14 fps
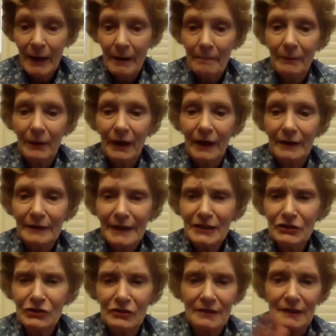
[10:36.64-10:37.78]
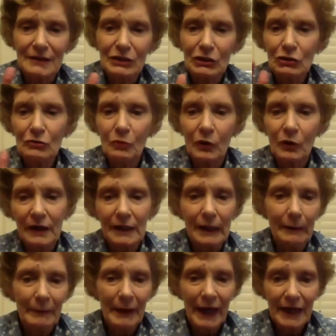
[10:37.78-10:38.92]
but let's just assume we're going to
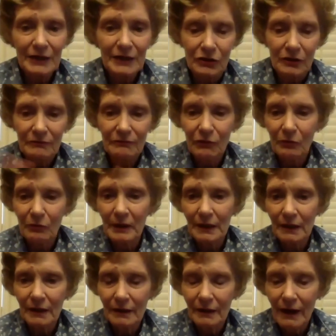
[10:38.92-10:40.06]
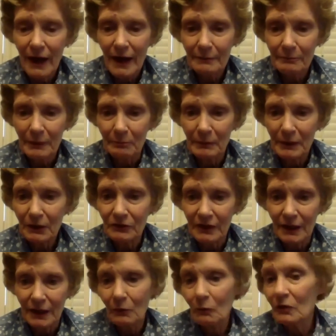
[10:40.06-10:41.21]
imagine for a minute and not be
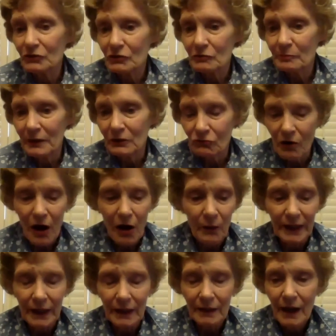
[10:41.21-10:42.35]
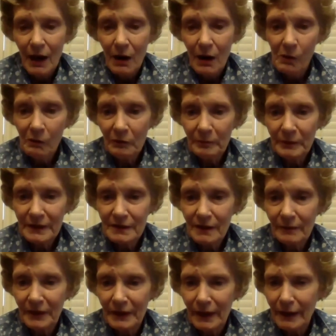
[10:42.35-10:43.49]
building it. We'll just be drawing it. What would be
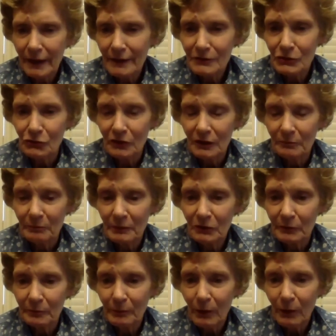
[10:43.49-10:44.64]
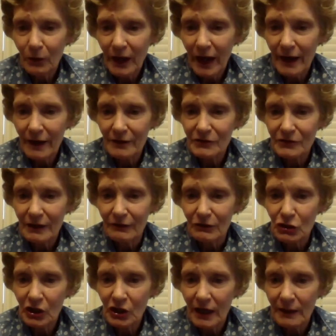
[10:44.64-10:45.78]
something else you could build a birdhouse in the
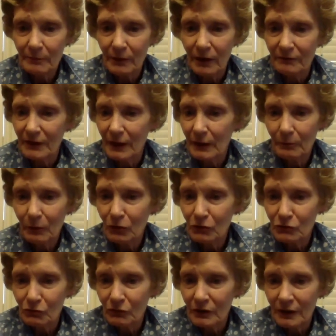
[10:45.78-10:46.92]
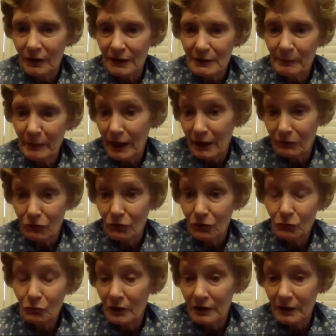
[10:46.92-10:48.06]
shape of that birds wouldn't expect or
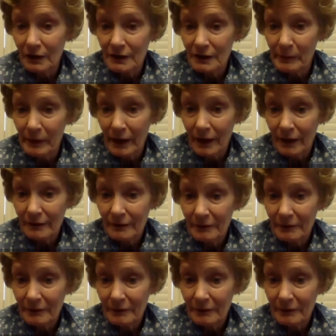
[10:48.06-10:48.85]
you wouldn't expect?